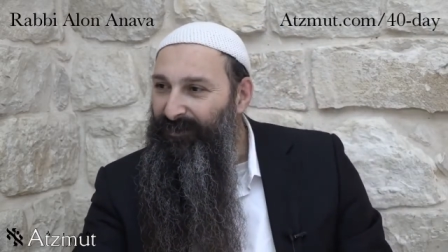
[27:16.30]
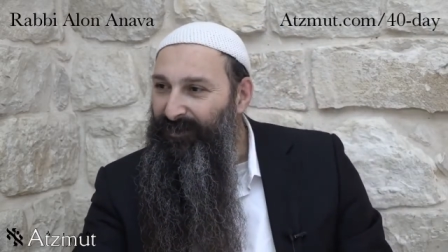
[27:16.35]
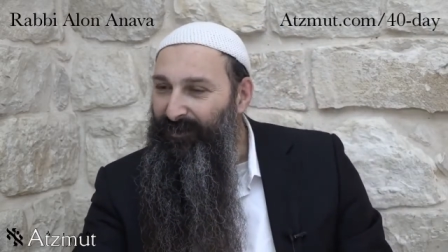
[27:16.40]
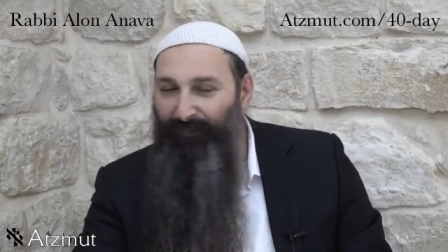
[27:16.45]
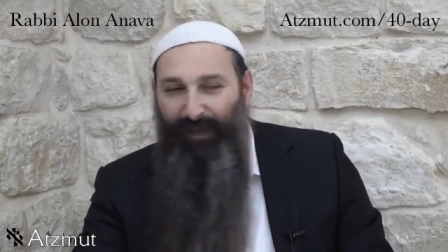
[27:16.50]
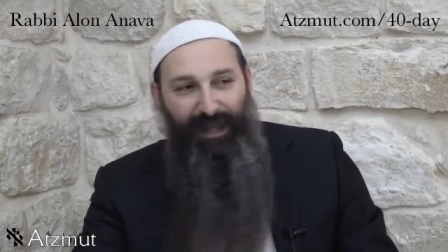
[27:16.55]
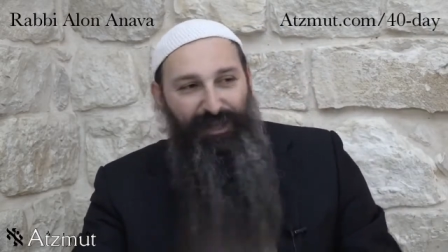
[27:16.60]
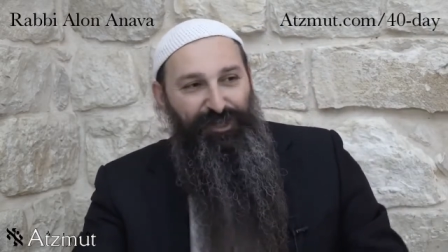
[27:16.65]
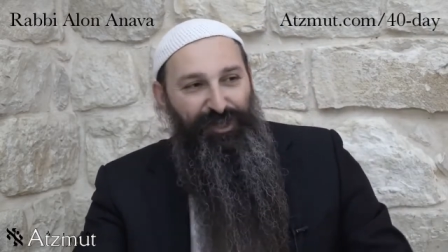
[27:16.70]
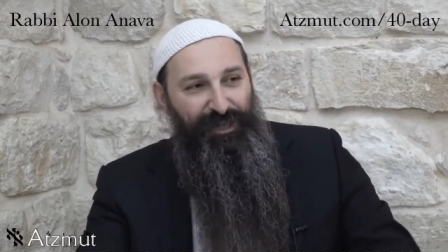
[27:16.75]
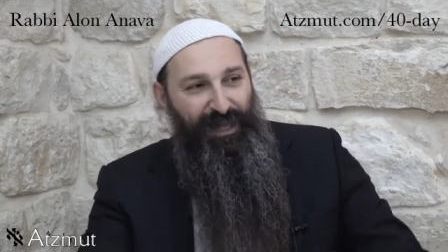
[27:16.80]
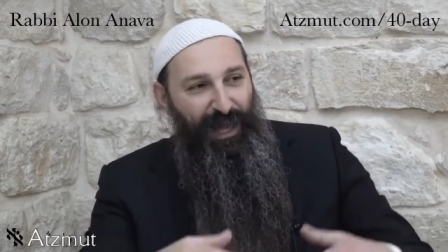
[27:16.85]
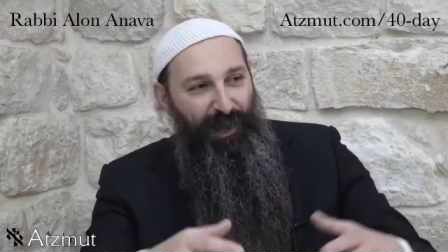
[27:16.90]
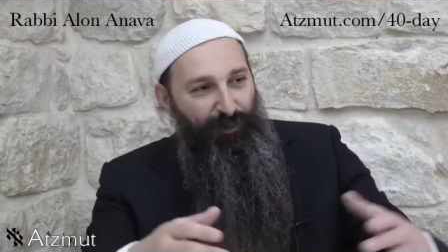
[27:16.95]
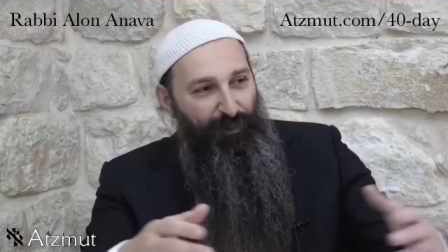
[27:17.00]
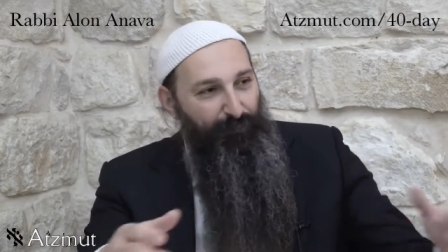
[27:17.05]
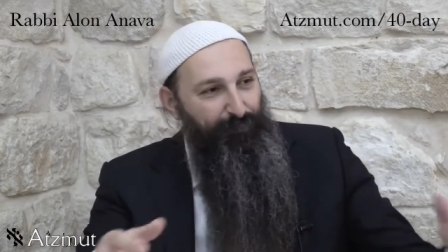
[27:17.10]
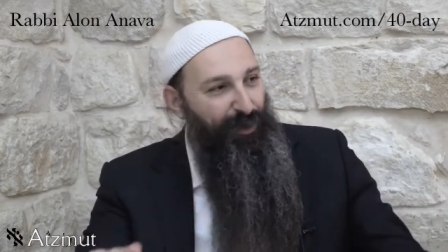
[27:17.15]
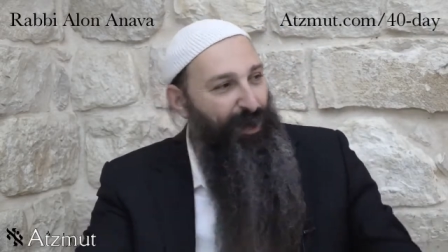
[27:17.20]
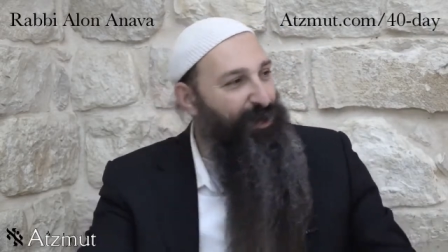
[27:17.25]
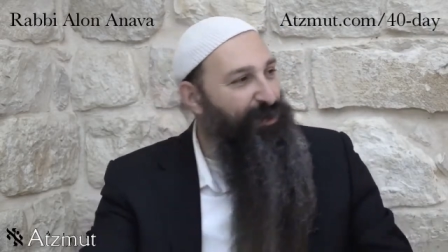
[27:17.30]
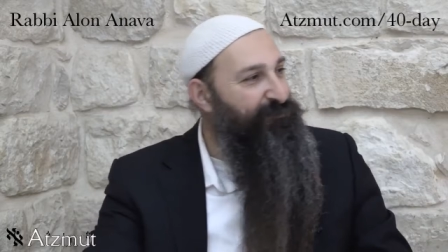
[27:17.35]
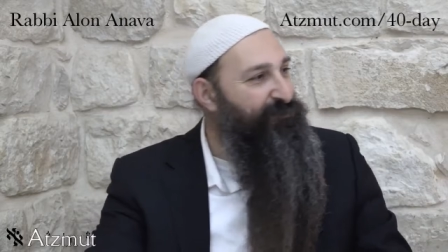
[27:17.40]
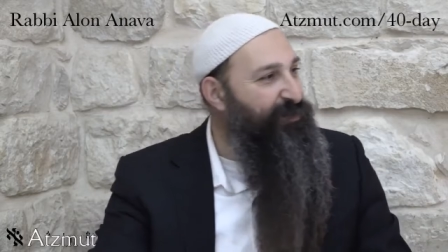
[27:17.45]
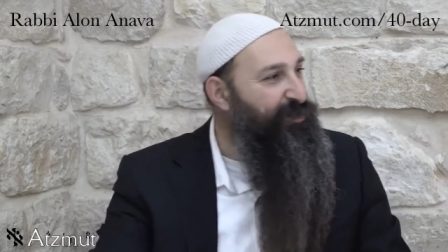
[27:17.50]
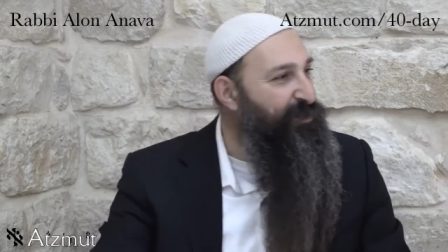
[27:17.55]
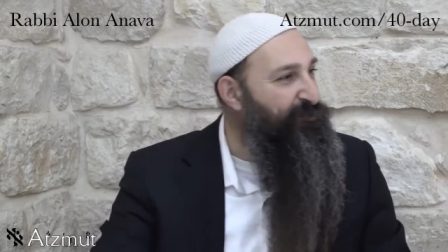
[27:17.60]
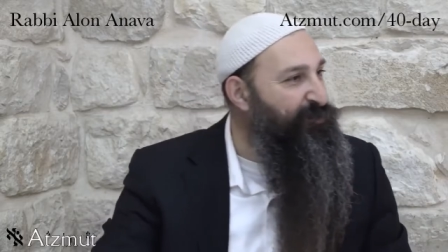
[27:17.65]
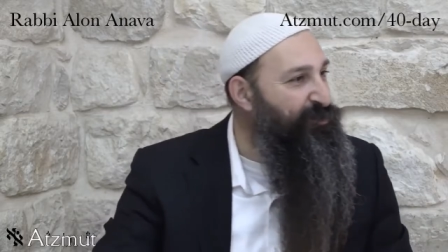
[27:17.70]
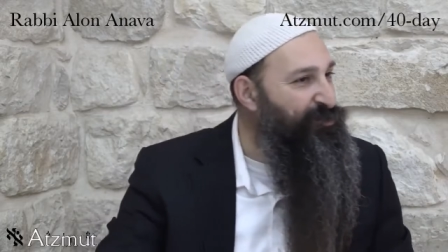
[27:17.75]
Imagine now I'm part of a
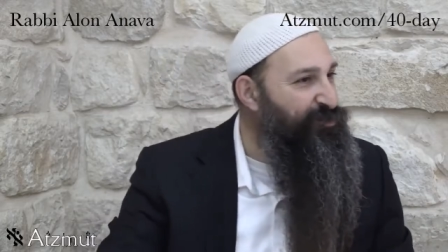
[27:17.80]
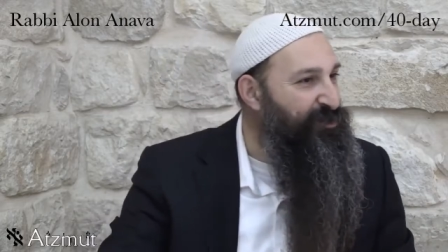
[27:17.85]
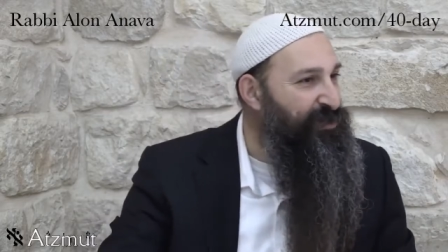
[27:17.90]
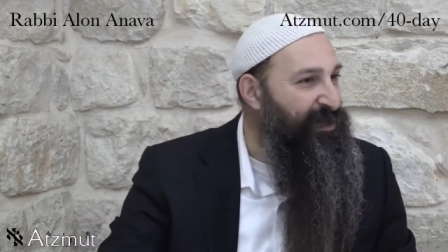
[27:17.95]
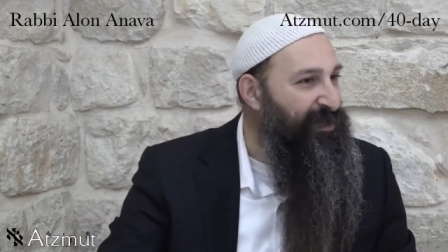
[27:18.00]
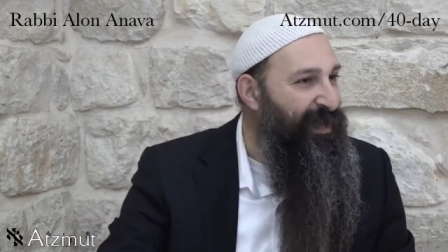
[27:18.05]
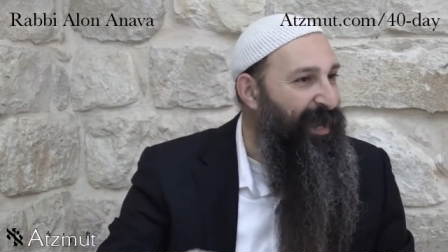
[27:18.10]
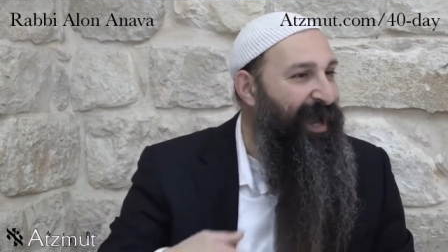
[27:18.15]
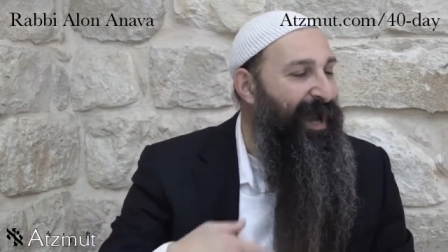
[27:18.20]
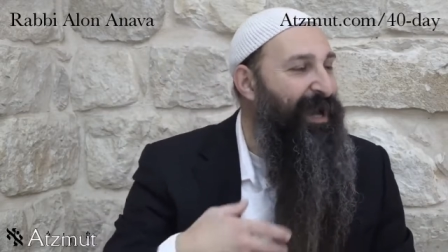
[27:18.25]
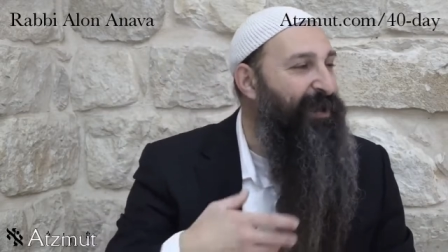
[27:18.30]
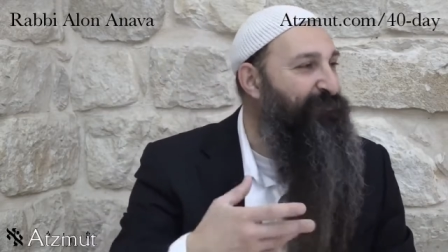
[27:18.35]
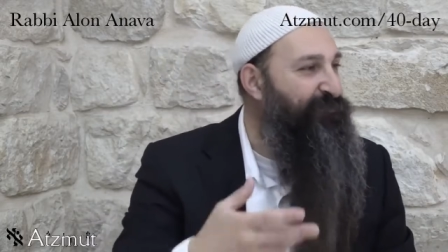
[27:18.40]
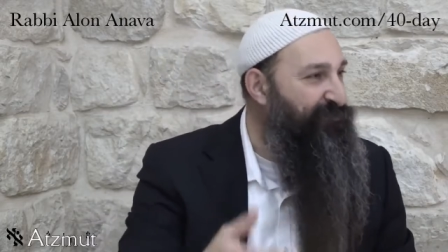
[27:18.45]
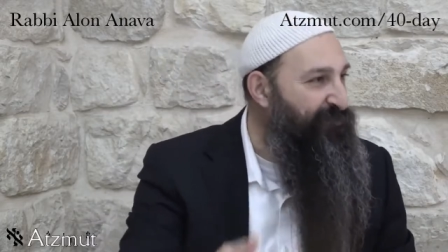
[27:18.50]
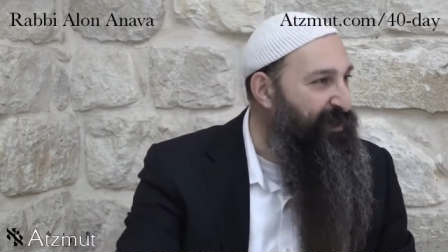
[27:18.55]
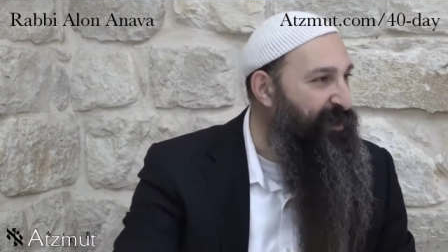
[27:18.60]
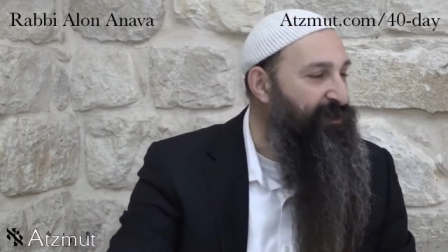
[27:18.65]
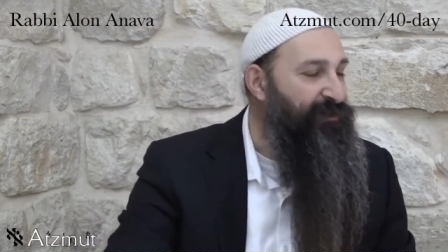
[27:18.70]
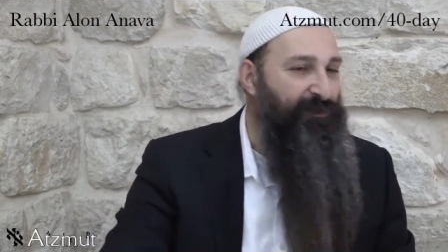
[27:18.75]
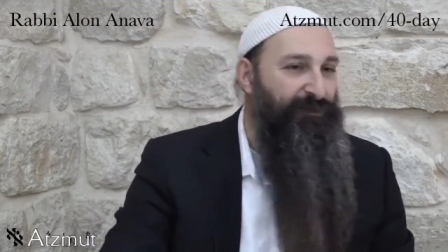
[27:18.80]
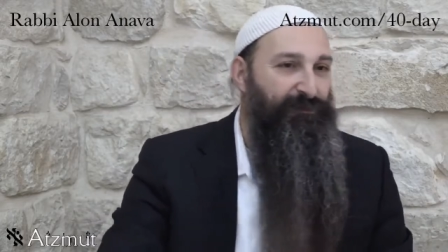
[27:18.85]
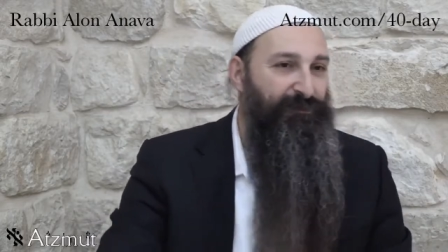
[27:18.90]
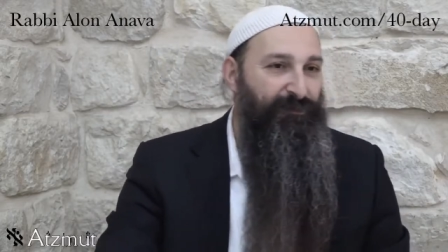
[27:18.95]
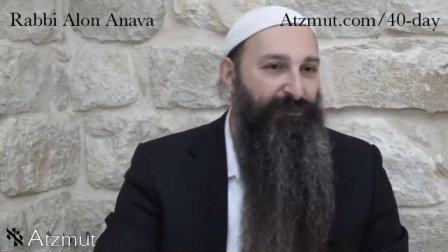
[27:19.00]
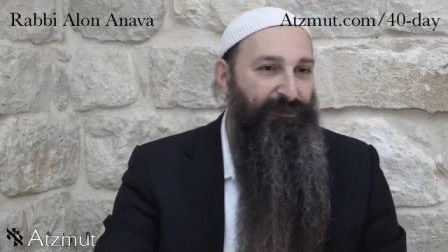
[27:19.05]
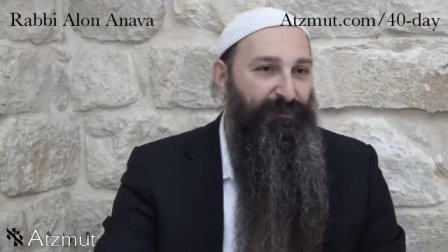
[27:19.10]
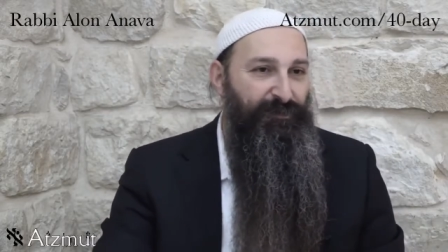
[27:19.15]
community and I fail